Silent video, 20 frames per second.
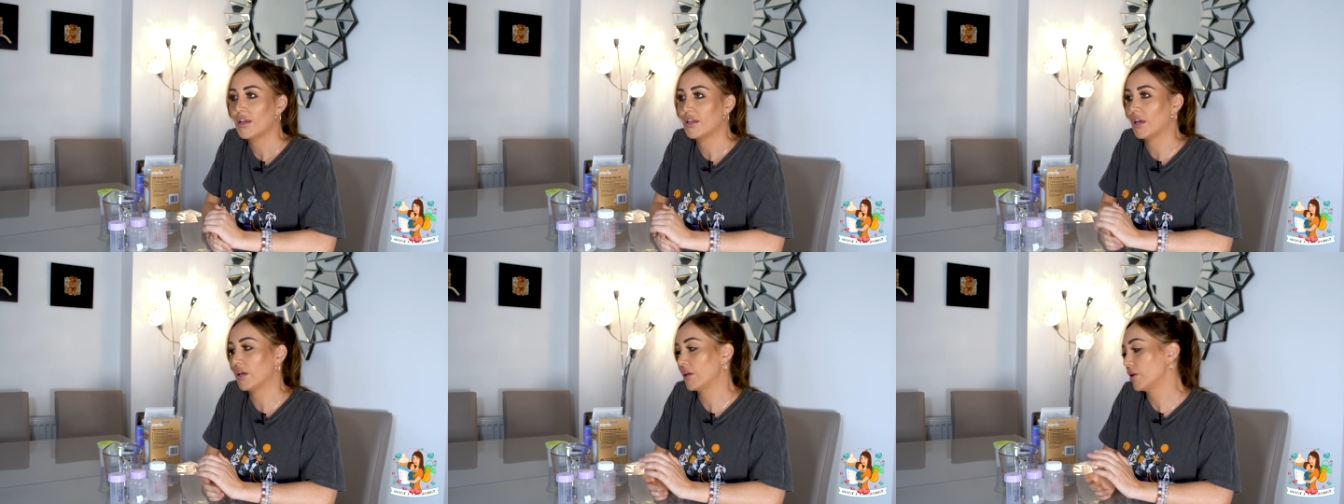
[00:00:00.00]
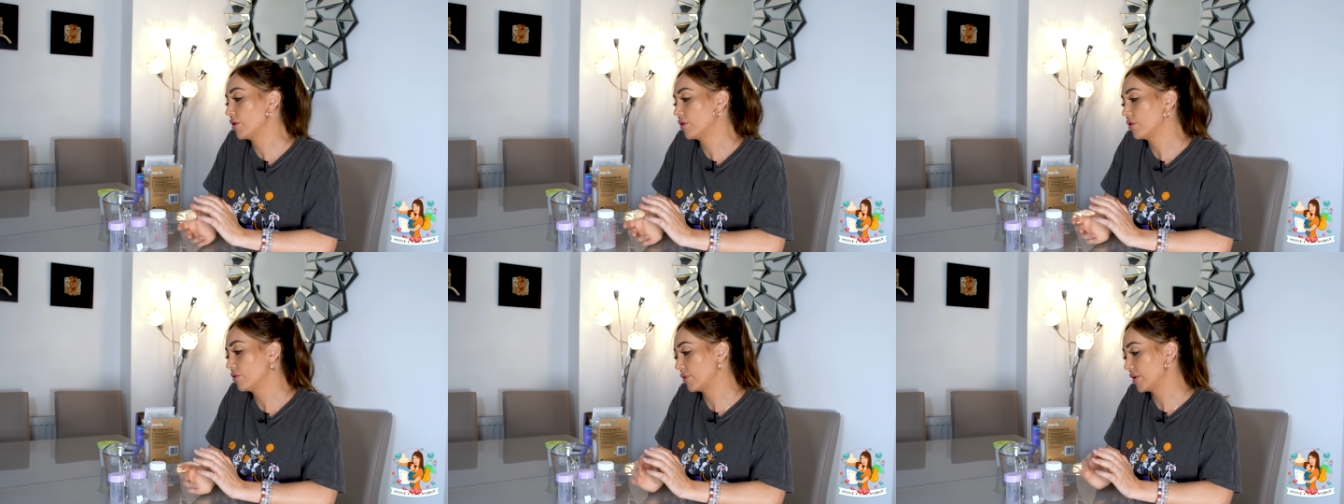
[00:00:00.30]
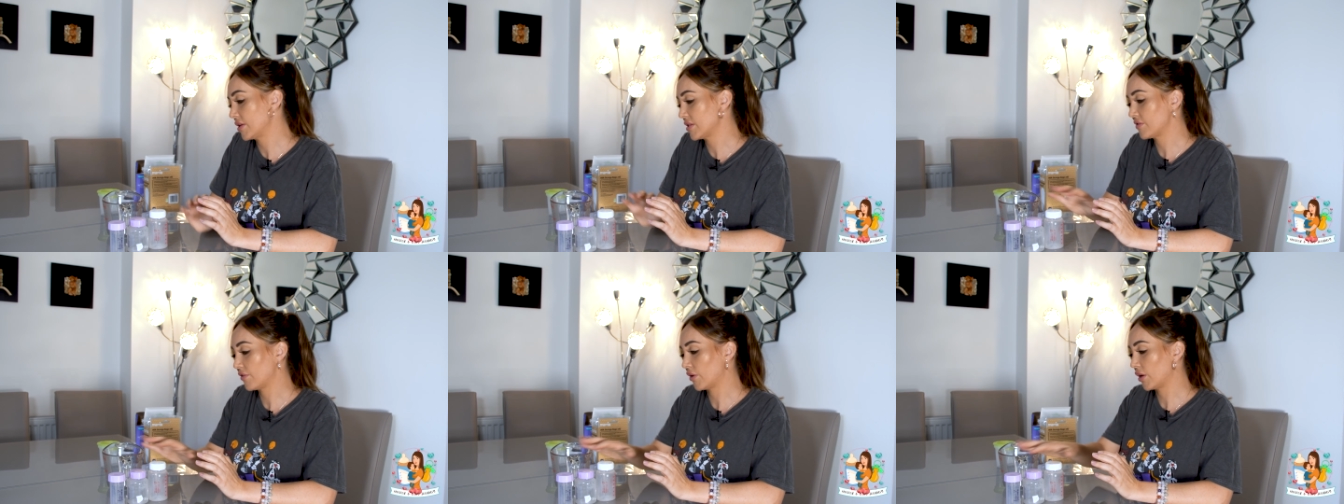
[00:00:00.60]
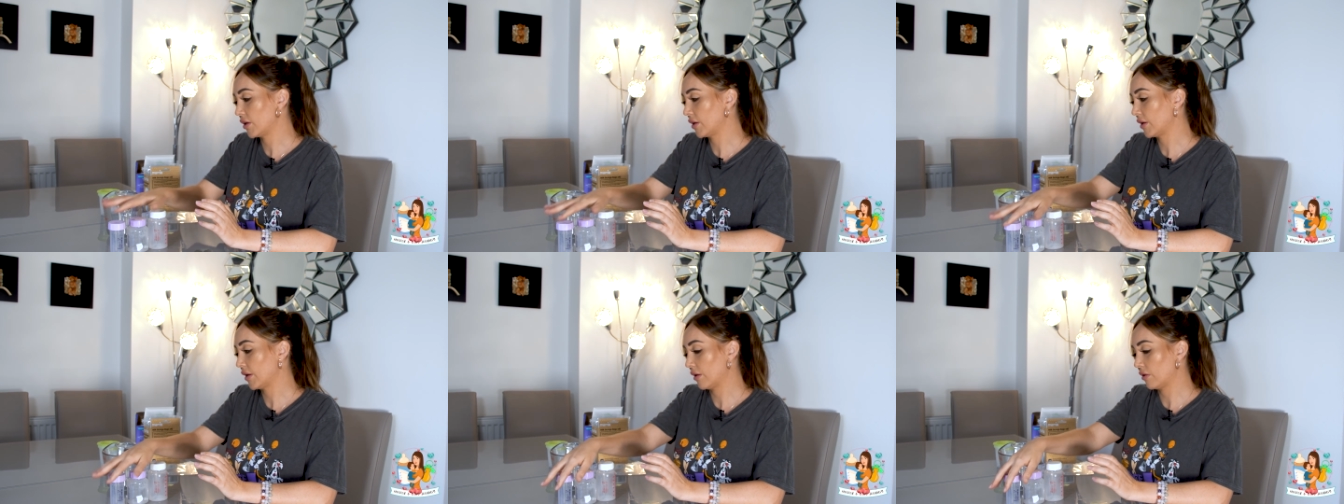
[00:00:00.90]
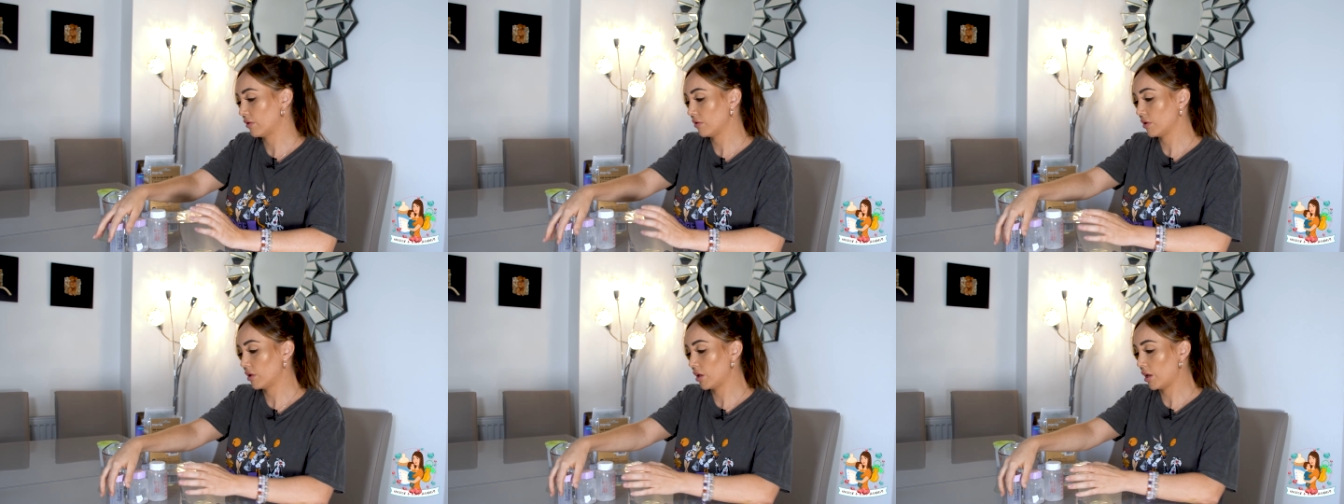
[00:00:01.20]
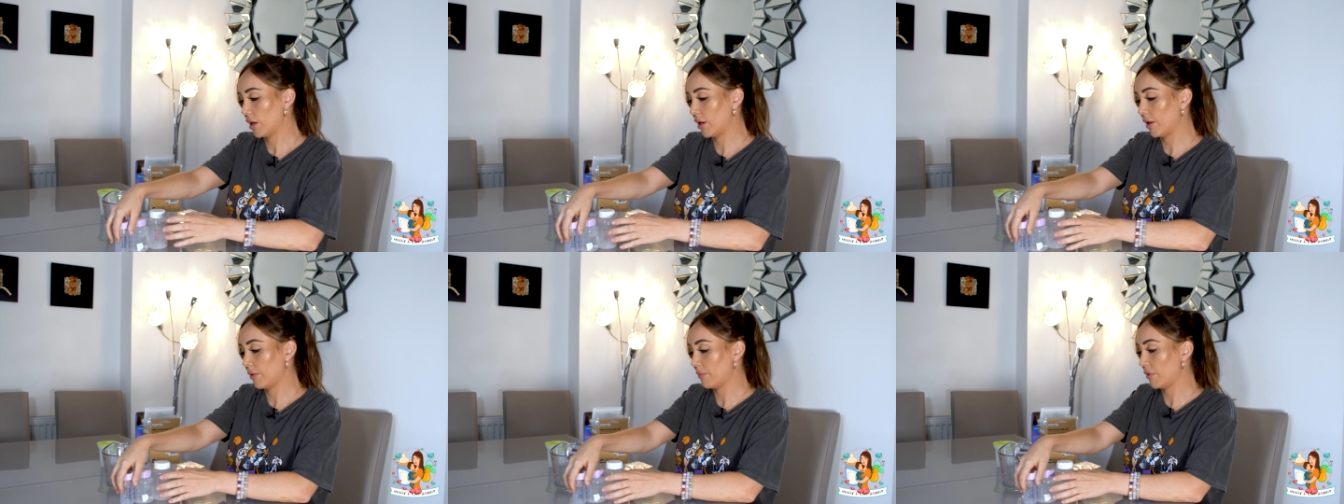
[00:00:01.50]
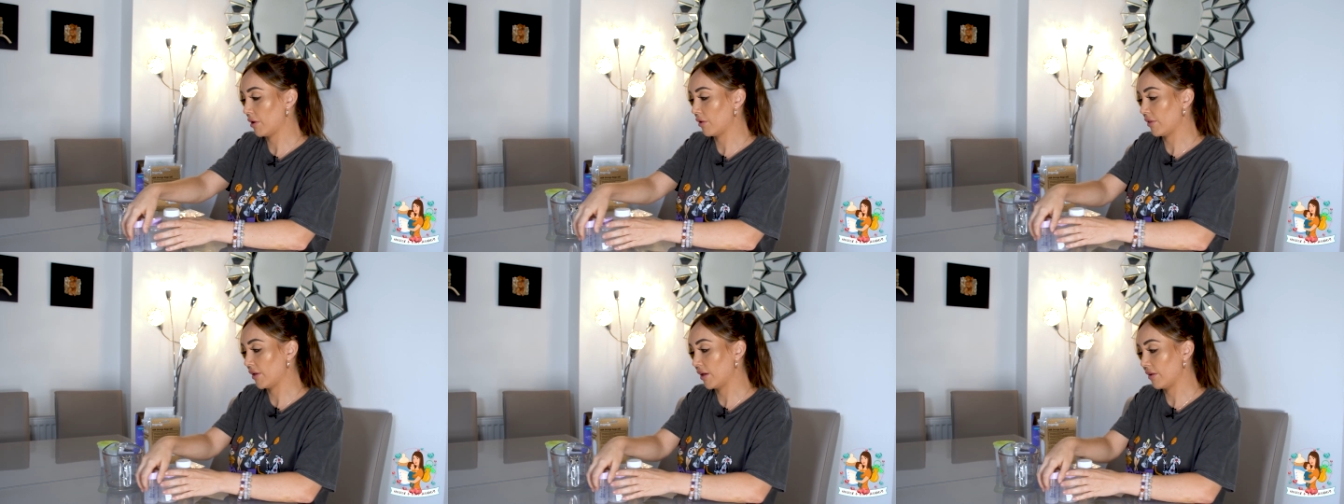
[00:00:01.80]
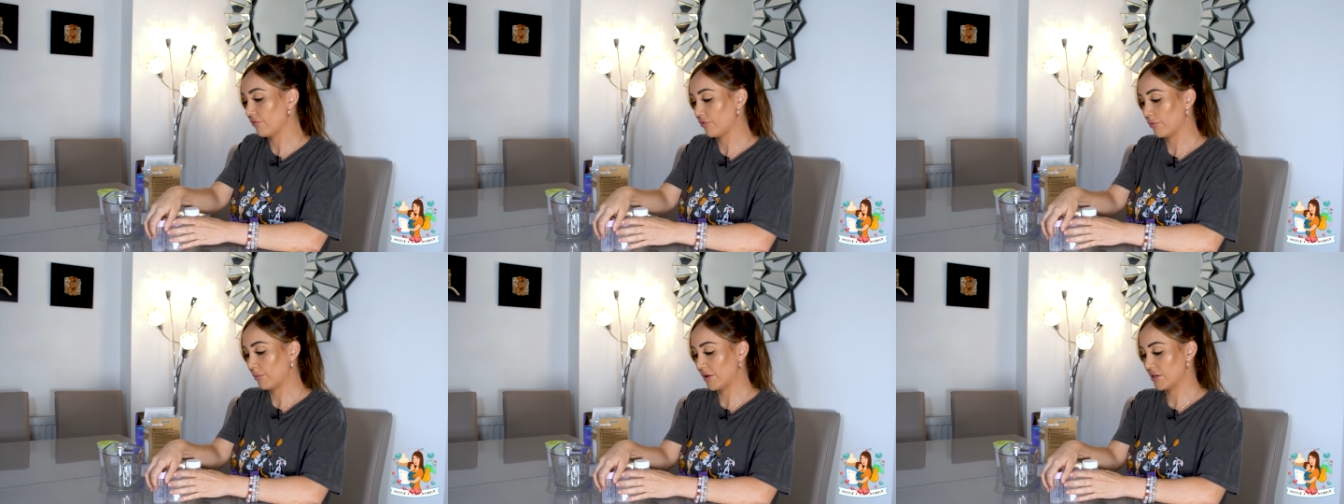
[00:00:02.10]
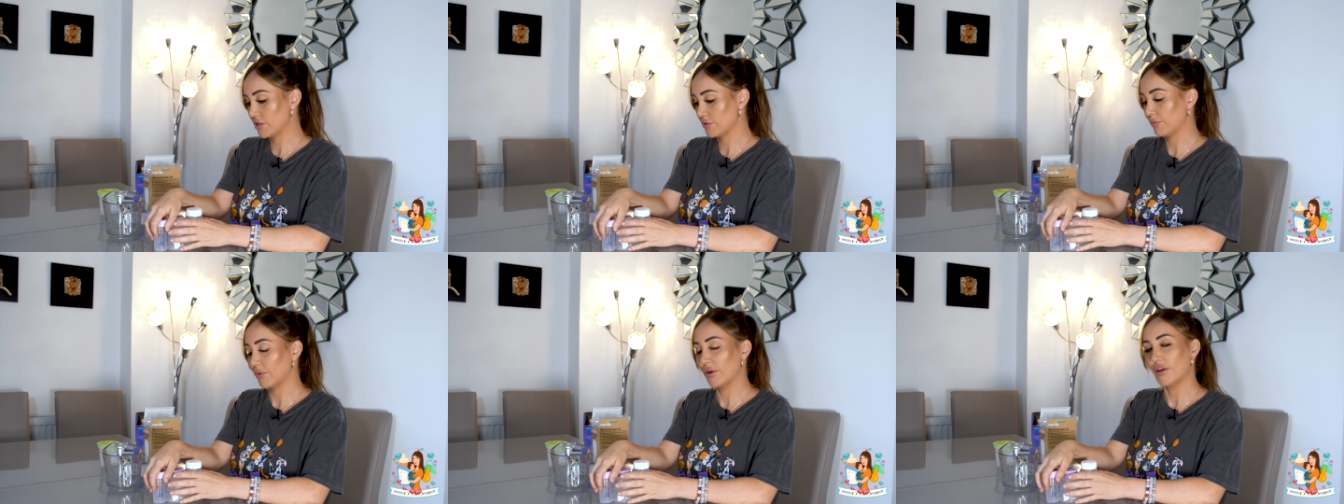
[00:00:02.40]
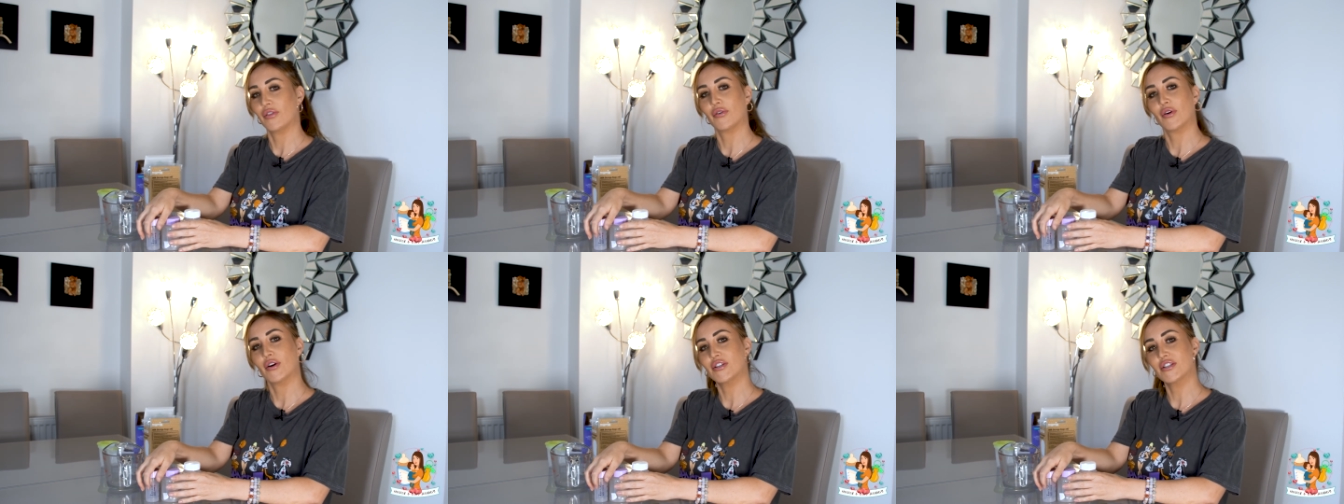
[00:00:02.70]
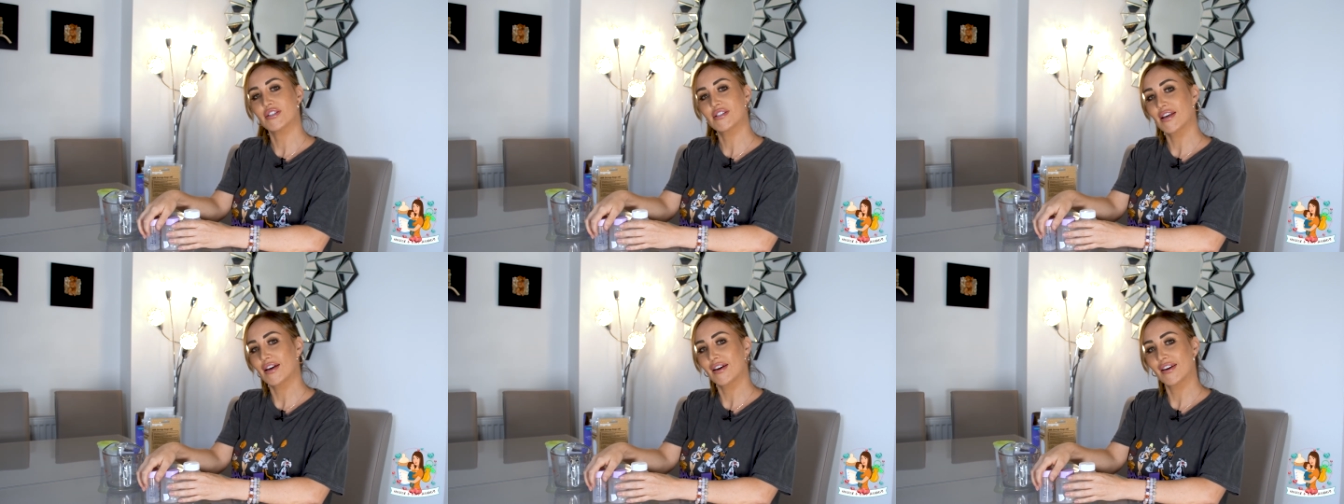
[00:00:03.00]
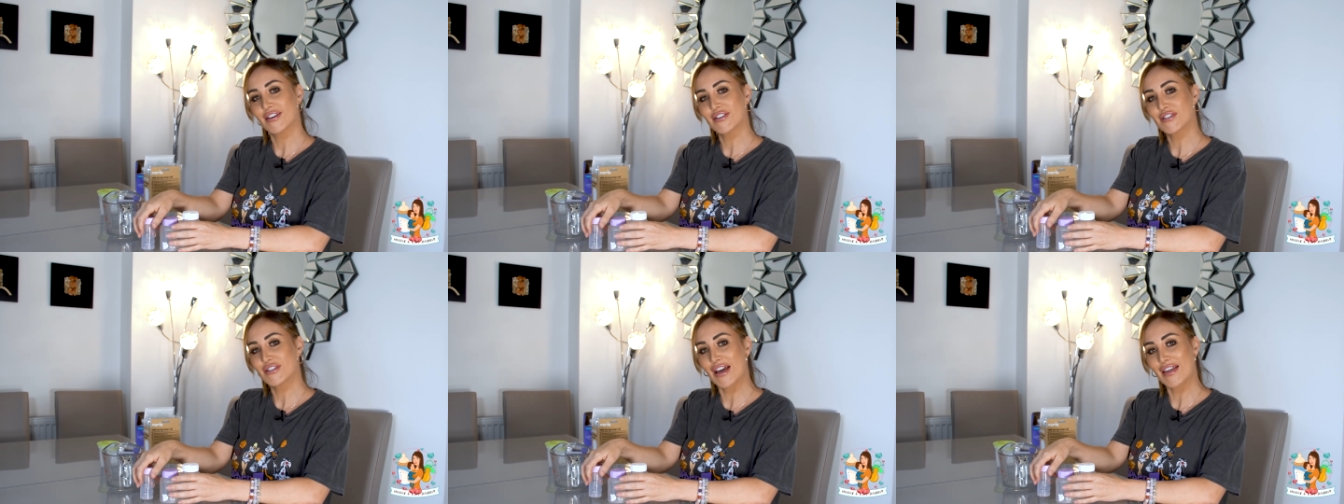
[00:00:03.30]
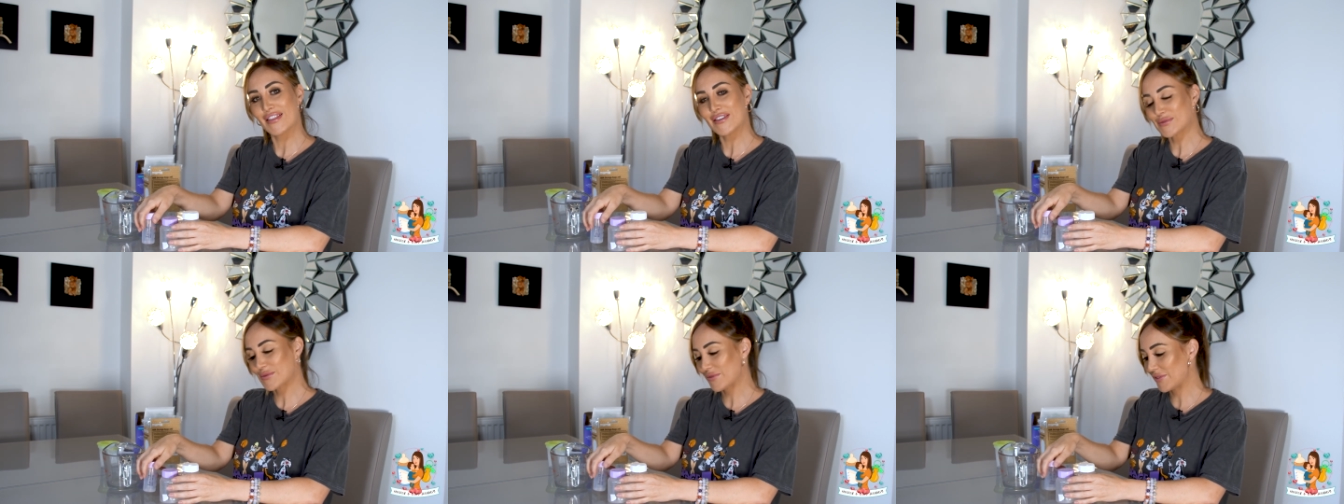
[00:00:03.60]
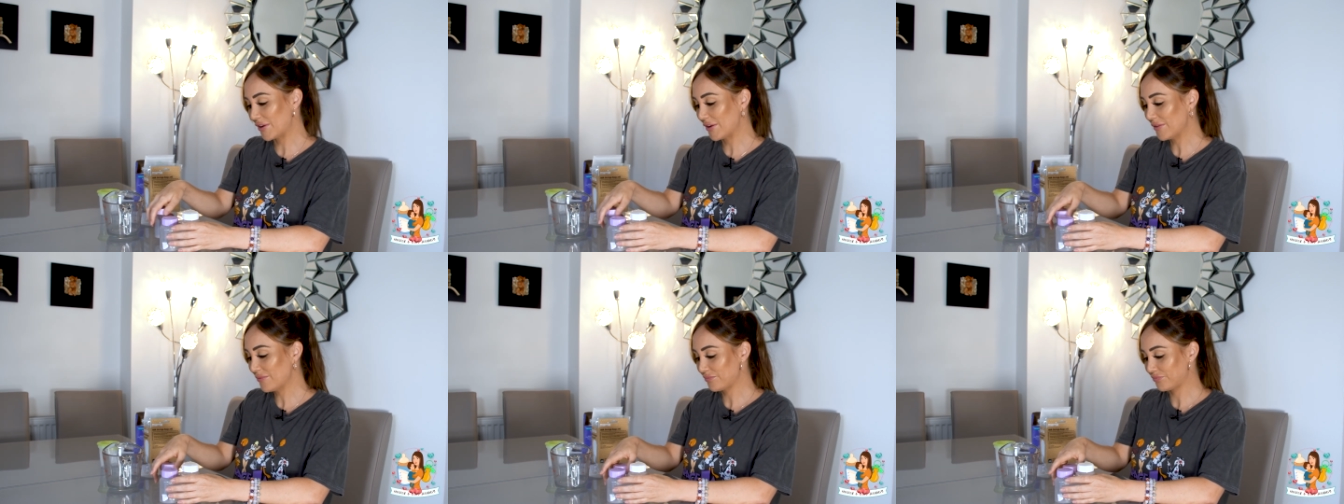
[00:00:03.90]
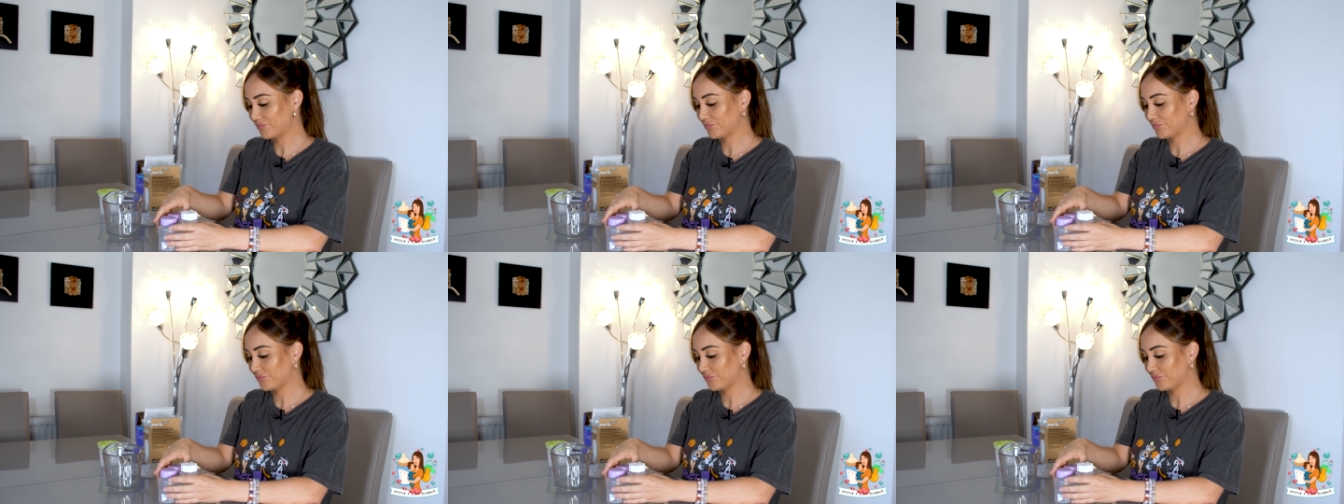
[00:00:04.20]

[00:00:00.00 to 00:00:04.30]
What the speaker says: yeah, you can always find out other information, but I thought I'd just share this with you.